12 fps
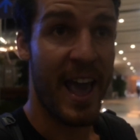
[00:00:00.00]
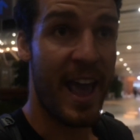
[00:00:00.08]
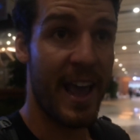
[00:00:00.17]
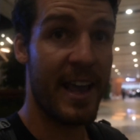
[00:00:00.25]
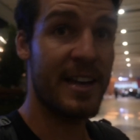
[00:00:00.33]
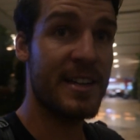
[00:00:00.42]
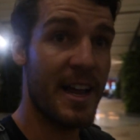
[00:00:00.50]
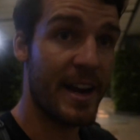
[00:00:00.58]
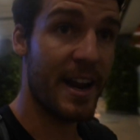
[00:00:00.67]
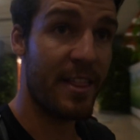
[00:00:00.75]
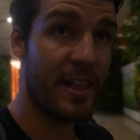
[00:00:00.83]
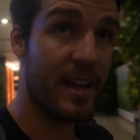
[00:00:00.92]
And
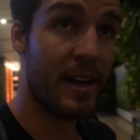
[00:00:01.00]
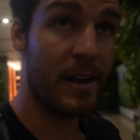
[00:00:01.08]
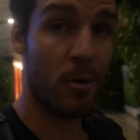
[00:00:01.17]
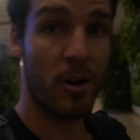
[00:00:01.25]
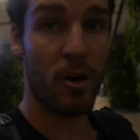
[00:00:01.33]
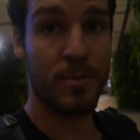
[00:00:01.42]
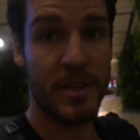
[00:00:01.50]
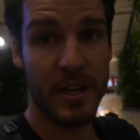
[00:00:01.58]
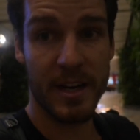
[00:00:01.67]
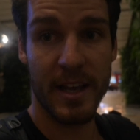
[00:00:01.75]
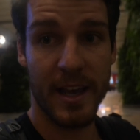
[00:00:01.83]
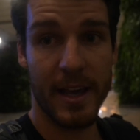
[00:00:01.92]
another
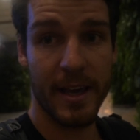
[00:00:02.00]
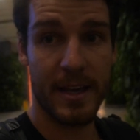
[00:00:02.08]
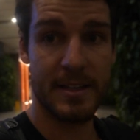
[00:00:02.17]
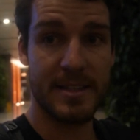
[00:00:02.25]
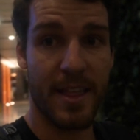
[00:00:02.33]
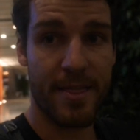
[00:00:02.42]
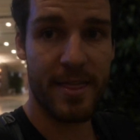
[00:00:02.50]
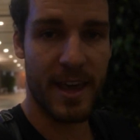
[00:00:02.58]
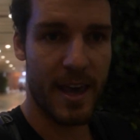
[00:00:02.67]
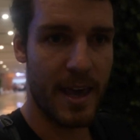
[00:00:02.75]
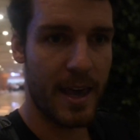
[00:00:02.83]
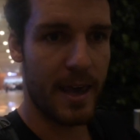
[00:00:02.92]
option is
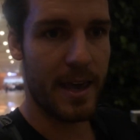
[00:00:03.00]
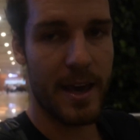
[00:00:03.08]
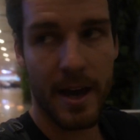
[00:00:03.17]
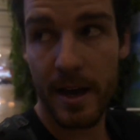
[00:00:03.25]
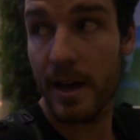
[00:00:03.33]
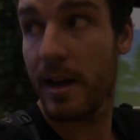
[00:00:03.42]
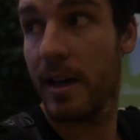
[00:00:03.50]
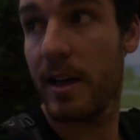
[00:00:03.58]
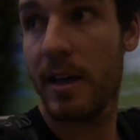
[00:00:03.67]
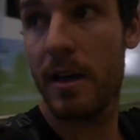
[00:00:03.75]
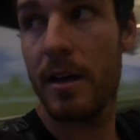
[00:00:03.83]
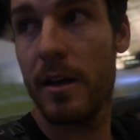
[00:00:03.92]
the,
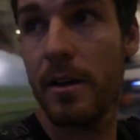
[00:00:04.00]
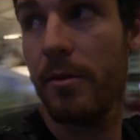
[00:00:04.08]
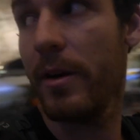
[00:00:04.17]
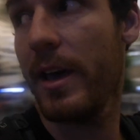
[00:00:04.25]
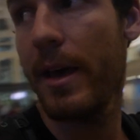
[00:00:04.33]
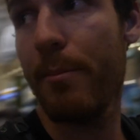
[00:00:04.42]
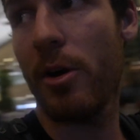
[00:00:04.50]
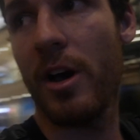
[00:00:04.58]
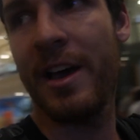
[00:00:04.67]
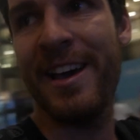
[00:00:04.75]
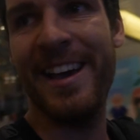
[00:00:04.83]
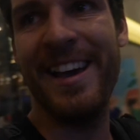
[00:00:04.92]
where am I?